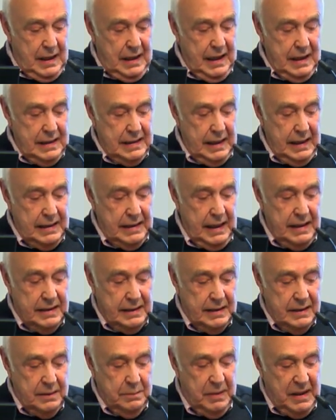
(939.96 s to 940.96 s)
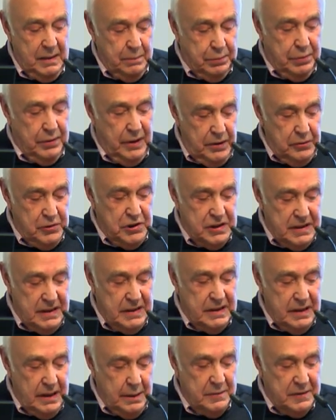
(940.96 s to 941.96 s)
it can be approached in
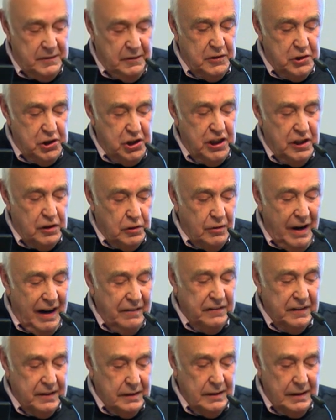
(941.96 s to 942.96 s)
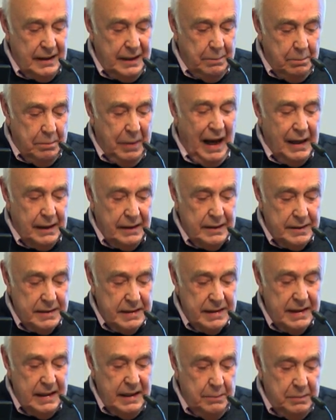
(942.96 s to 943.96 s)
terms of a geographical
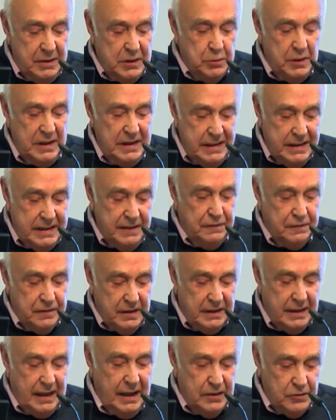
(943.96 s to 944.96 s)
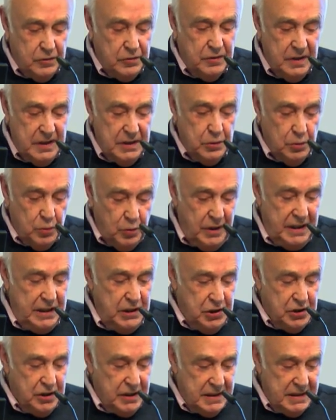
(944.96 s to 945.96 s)
imbalance between different countries or
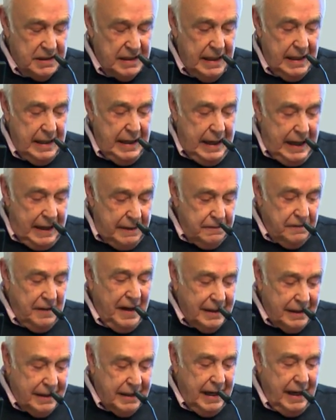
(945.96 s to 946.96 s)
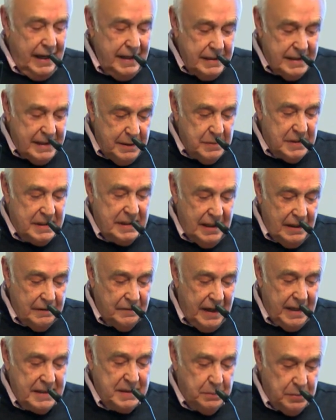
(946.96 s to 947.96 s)
regions. In fact, Keynes
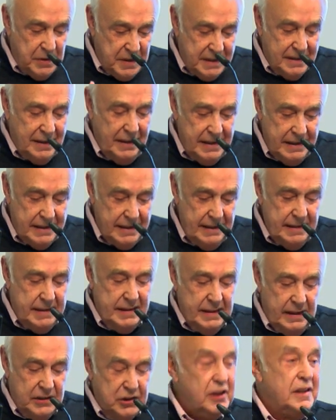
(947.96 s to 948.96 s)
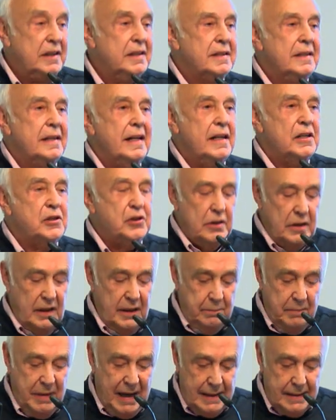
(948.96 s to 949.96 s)
himself has precisely such international
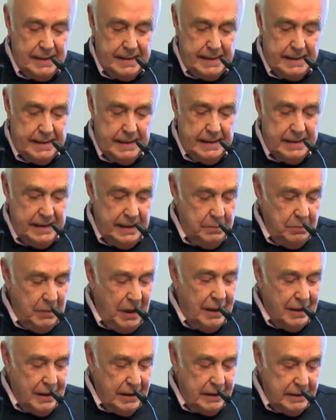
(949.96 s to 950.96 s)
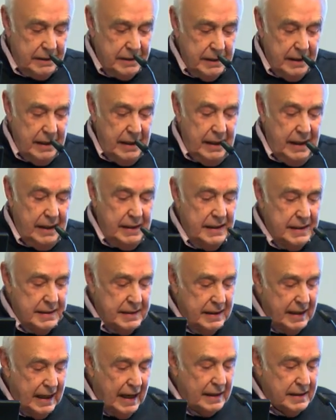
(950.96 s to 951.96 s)
imbalances in mind in
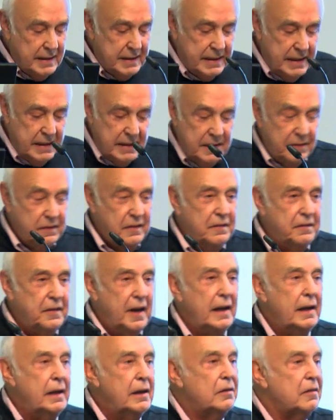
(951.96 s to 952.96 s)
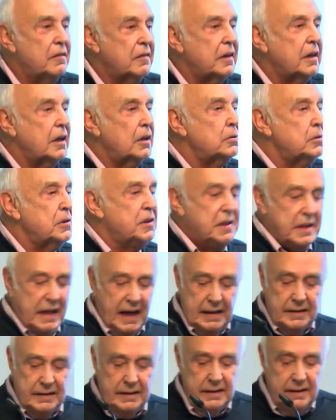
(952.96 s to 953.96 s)
his analysis of the failure of the gold
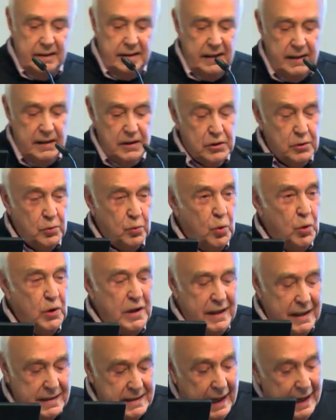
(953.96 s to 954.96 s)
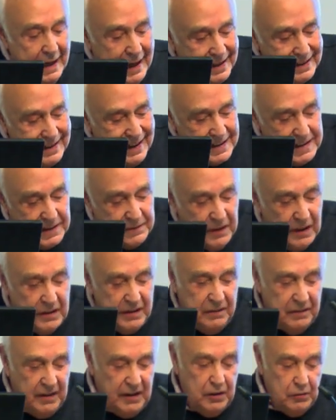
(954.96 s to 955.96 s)
standard in the interwar years, and that's
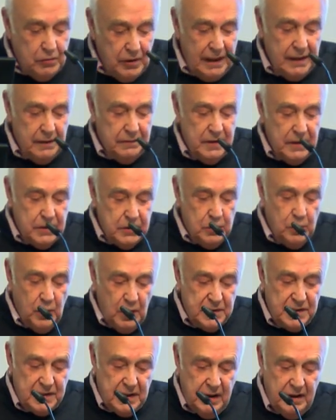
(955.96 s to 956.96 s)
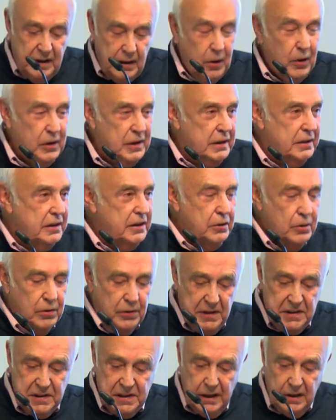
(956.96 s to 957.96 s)
very, very relevant to what's going on in the
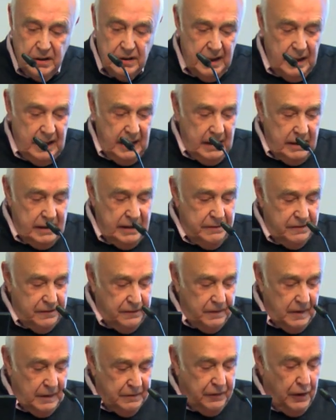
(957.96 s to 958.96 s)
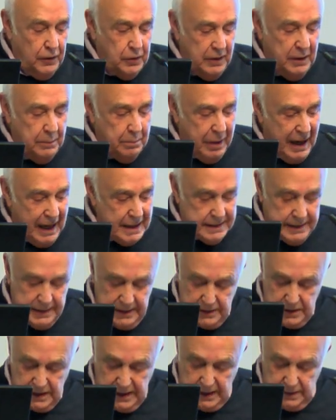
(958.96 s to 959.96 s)
Eurozone. The following
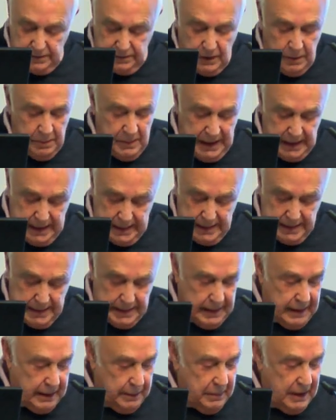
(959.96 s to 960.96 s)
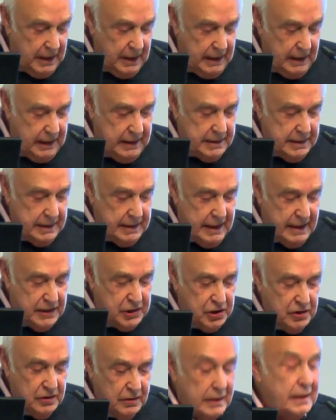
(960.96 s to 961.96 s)
passage from his
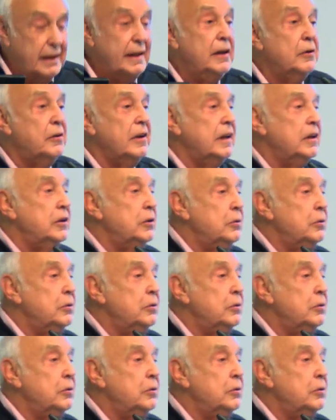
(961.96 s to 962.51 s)
International Clearing